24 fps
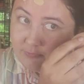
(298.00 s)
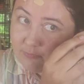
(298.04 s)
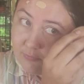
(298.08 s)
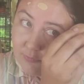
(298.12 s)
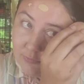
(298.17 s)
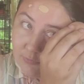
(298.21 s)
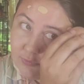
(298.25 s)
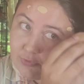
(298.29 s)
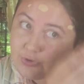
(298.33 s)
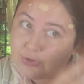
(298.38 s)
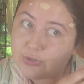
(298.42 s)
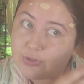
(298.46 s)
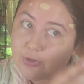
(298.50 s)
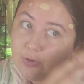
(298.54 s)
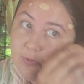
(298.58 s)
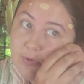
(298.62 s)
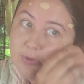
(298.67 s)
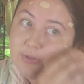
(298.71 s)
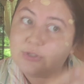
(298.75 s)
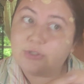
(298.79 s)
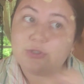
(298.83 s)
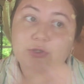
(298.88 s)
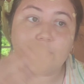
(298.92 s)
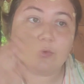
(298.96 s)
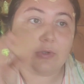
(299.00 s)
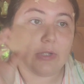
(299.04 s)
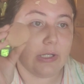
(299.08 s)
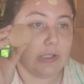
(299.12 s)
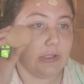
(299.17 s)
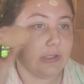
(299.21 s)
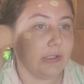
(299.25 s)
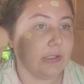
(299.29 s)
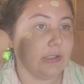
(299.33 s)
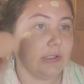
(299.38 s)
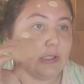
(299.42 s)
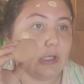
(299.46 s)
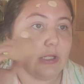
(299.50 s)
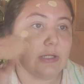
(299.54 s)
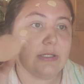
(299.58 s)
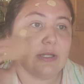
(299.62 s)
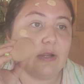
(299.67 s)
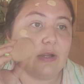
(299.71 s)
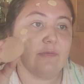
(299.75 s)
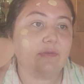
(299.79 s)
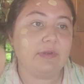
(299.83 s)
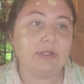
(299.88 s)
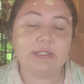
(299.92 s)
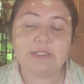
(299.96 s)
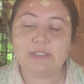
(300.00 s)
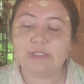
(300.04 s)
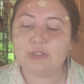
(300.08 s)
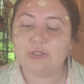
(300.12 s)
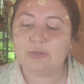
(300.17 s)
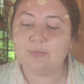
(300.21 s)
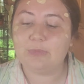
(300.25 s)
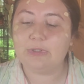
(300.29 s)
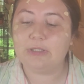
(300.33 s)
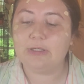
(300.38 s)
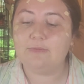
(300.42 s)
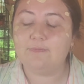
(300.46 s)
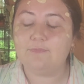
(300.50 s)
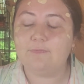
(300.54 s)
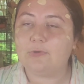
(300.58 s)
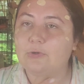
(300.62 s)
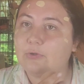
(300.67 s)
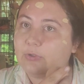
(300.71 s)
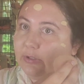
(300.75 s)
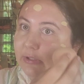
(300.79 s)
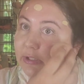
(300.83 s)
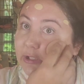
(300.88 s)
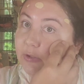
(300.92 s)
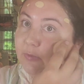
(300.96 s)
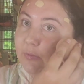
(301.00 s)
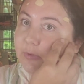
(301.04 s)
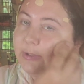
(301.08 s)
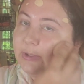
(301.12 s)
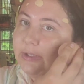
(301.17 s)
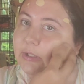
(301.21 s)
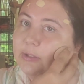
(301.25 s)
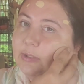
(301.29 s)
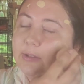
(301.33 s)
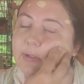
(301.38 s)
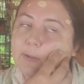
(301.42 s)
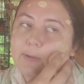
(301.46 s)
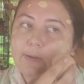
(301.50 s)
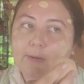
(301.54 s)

will just go on so lightly. Yeah, definitely CeraMe, very liquidy.